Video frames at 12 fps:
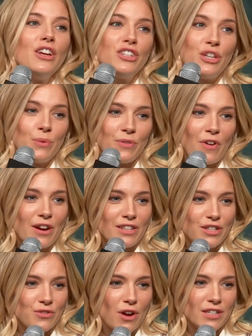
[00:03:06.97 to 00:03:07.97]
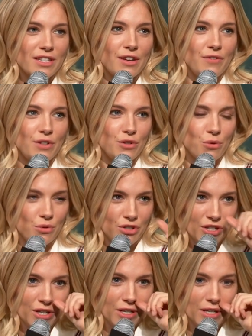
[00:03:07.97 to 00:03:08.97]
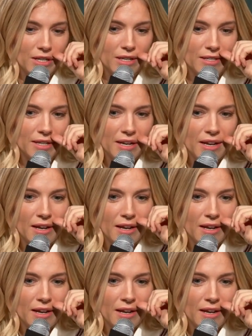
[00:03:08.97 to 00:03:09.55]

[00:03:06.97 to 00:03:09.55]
she was very destructive and tortured and